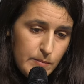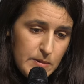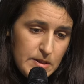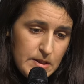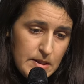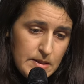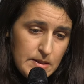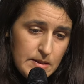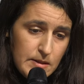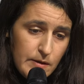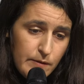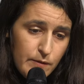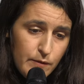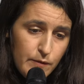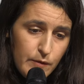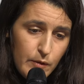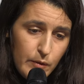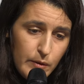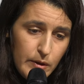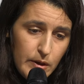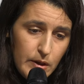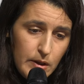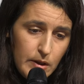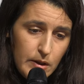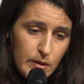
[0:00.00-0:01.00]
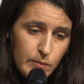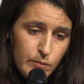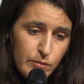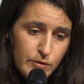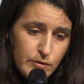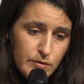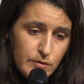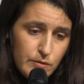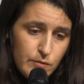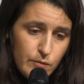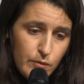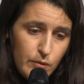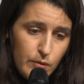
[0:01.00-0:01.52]
businesses have a very
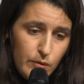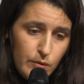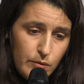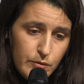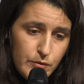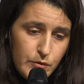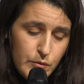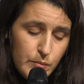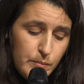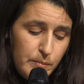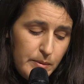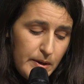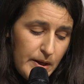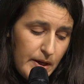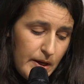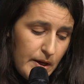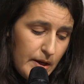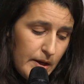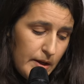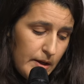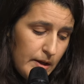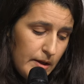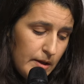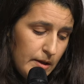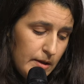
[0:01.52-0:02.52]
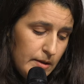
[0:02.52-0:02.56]
important role to play